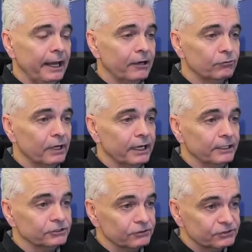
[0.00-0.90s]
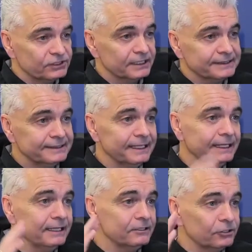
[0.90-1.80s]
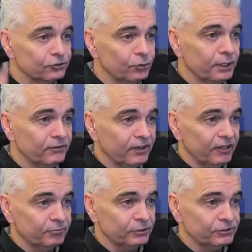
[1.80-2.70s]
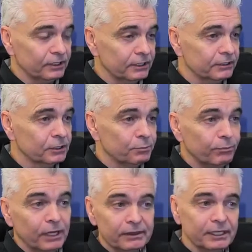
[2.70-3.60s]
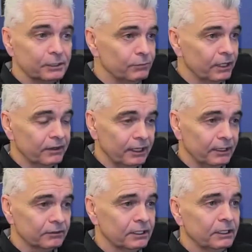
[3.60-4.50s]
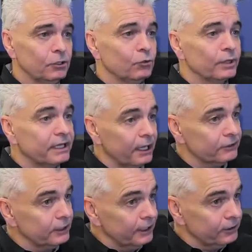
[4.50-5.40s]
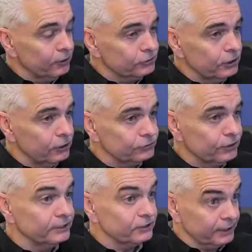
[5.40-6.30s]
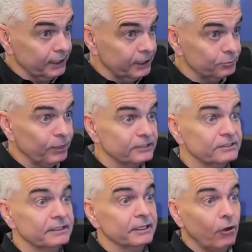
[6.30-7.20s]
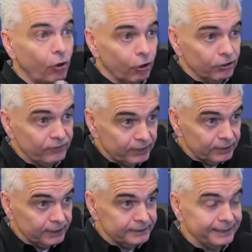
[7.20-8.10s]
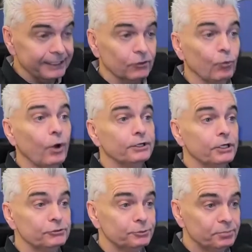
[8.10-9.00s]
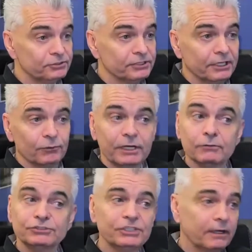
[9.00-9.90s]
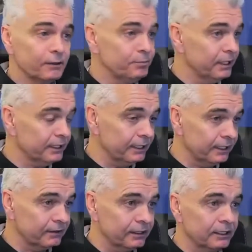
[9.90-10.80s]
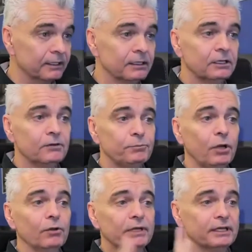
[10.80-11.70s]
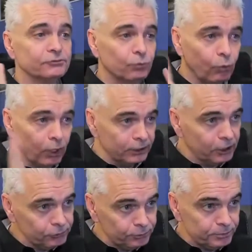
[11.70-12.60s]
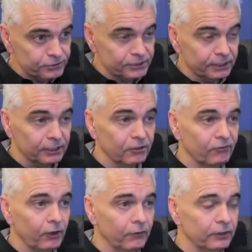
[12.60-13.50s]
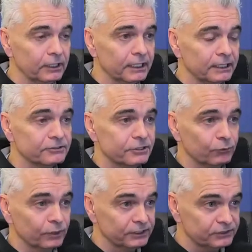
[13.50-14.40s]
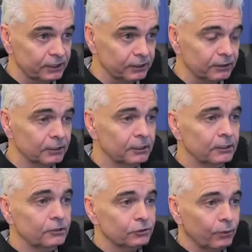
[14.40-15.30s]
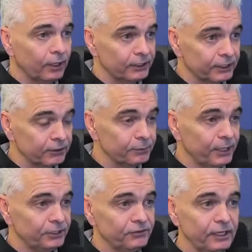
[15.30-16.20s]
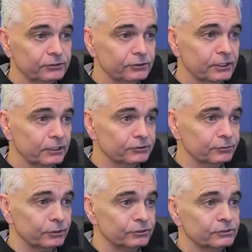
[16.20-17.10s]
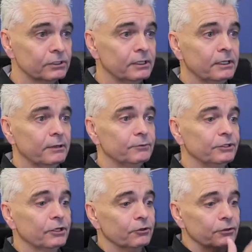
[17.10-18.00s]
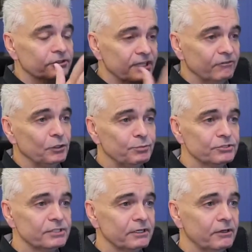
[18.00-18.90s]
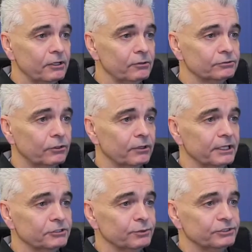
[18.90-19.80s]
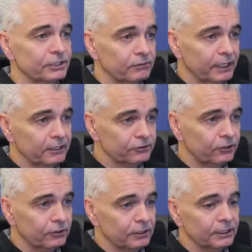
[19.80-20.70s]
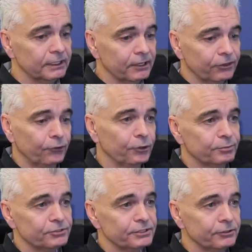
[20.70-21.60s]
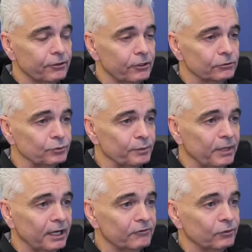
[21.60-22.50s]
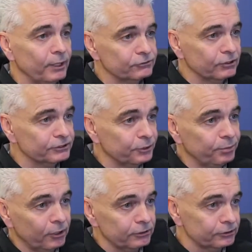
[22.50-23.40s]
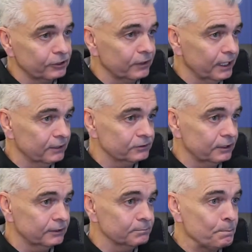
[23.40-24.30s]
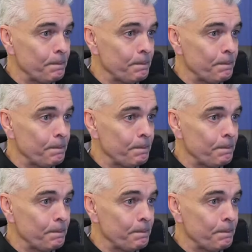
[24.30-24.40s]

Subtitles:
at a range of 16 to 25% month in, month out. We calculate those close rates again by sending all of our lead data 100%. We don't cherry pick anything. Polk gets 100% of all the leads that we sell to our dealer and manufacturer customers. You know, 70% of those are leads we generate internally, and 30% are those we buy from our trusted partners on the outside.